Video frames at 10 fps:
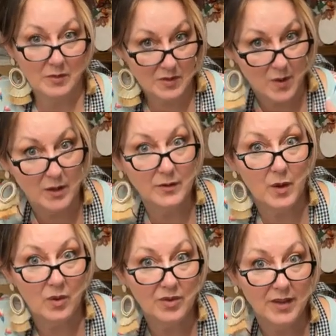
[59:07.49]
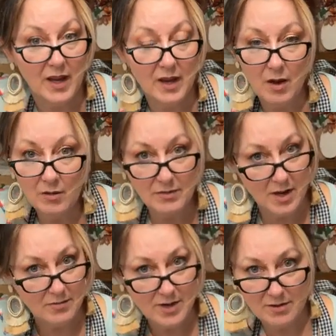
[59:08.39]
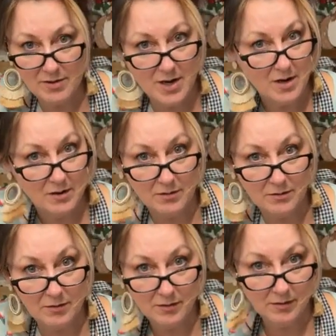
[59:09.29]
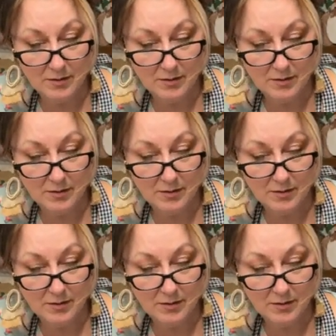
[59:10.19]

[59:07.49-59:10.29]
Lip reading: swallow the whole thing. Oh, no, no, no.